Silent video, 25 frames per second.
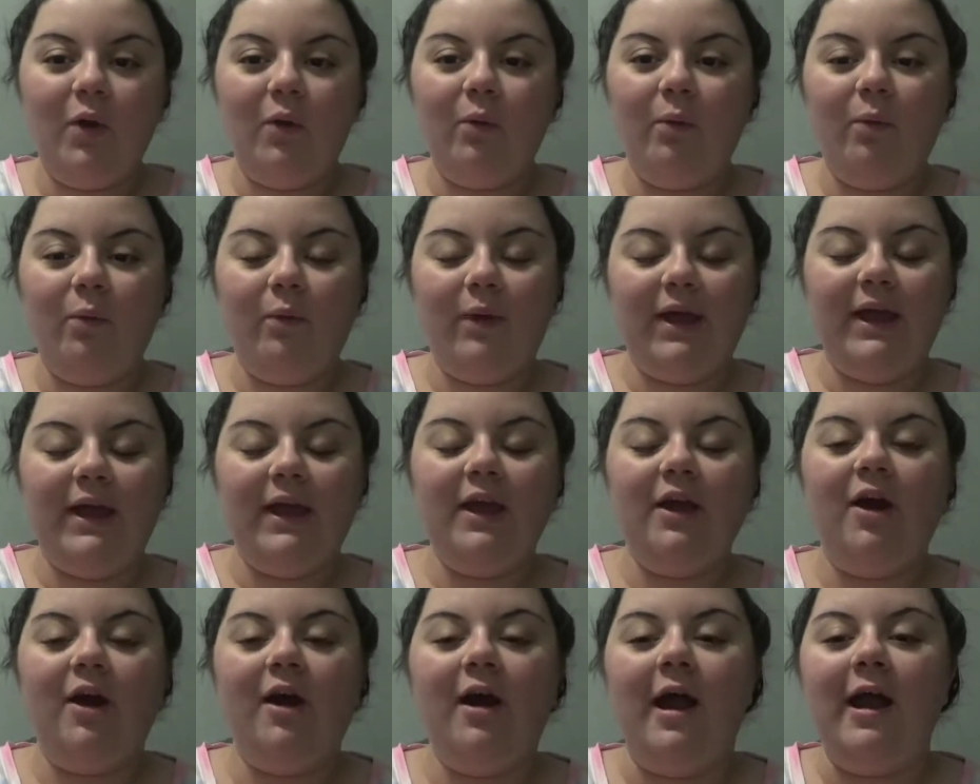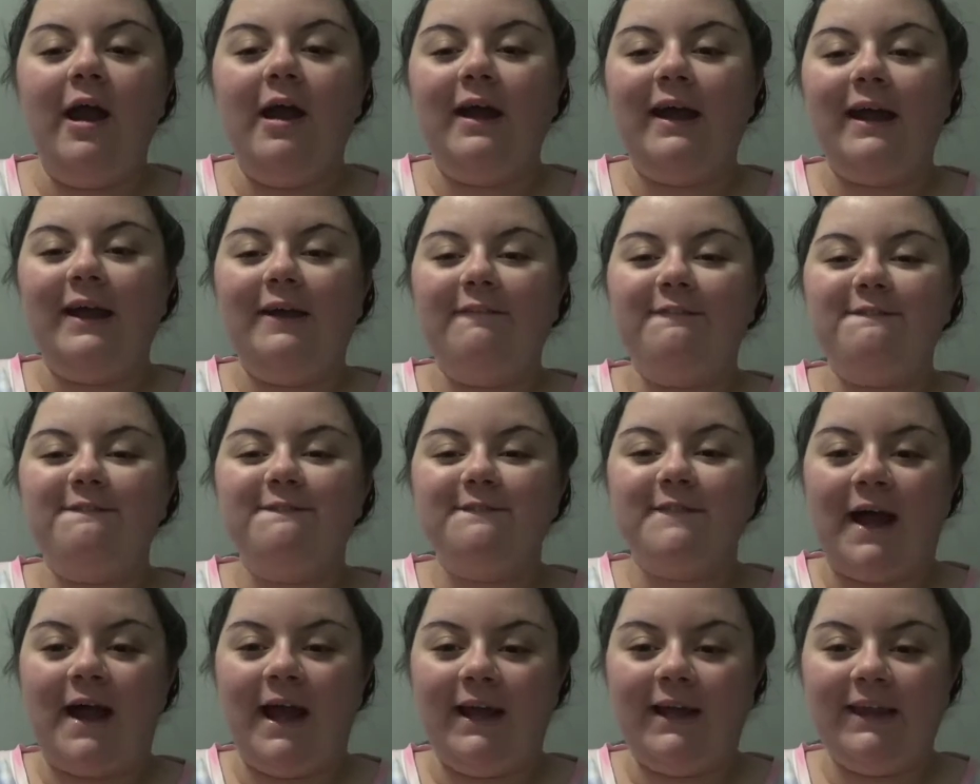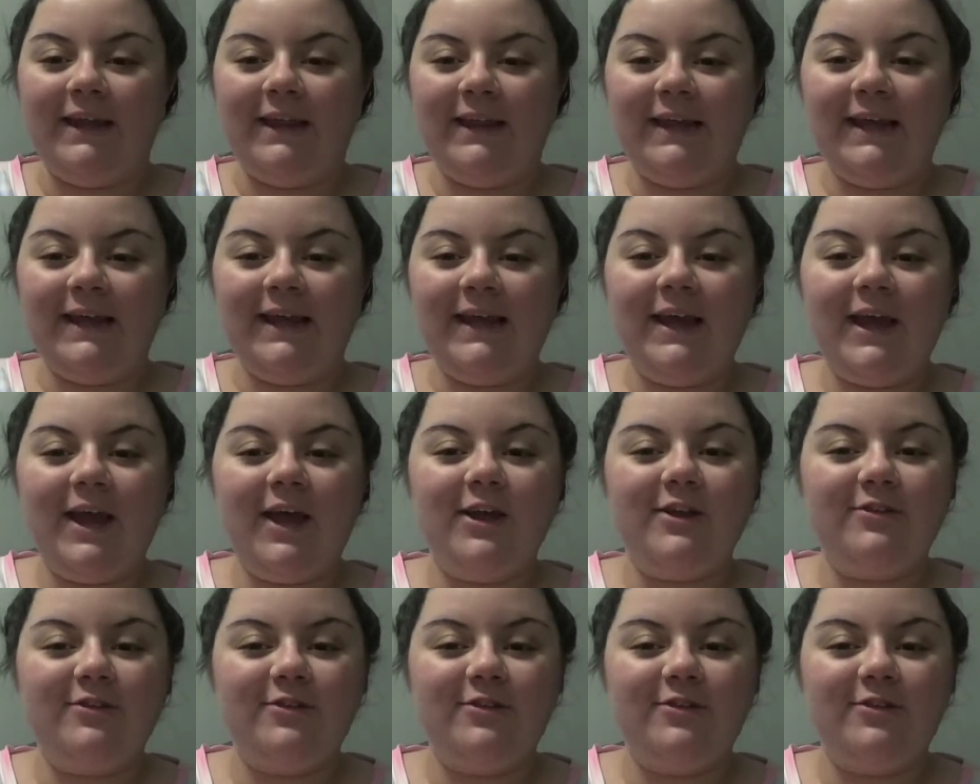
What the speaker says: we are finally